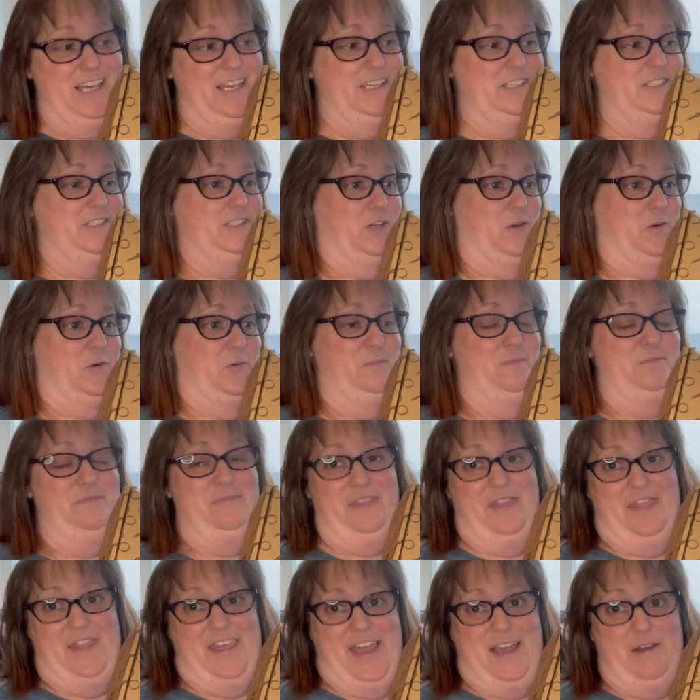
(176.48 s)
So
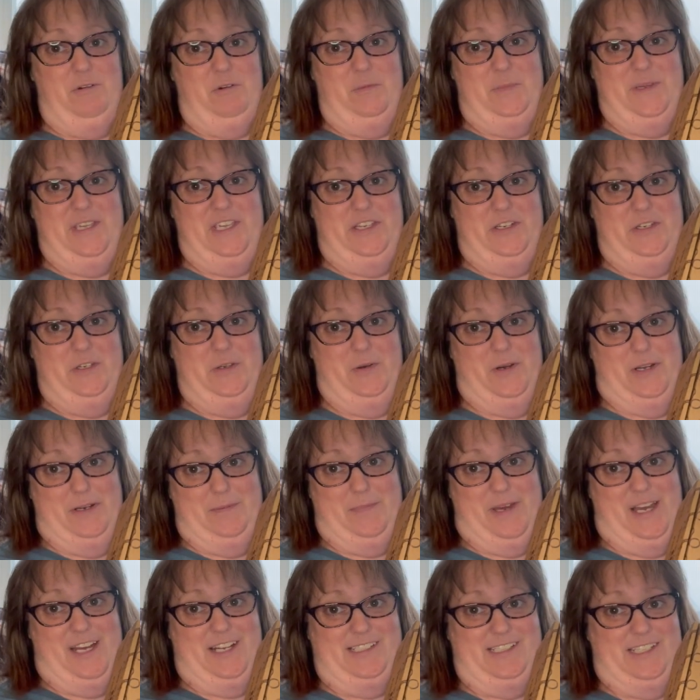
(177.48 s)
that will be a new
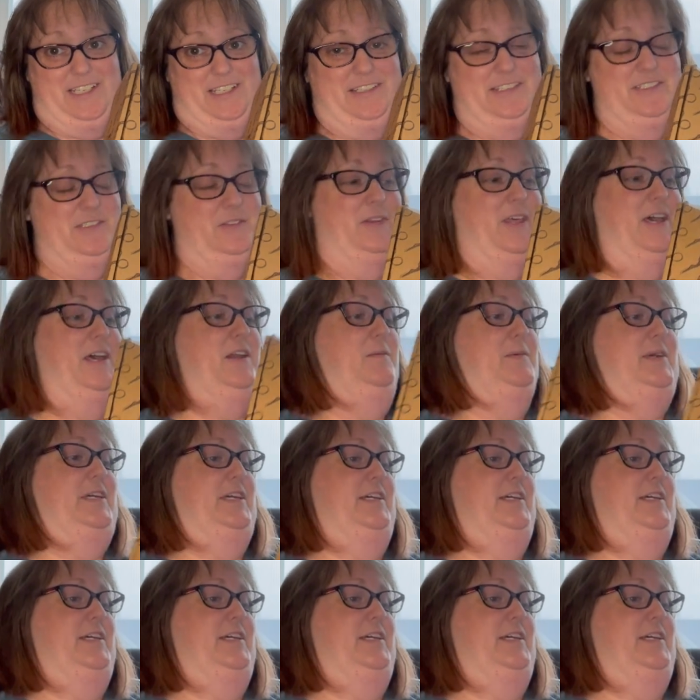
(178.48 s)
unboxing. So that'll be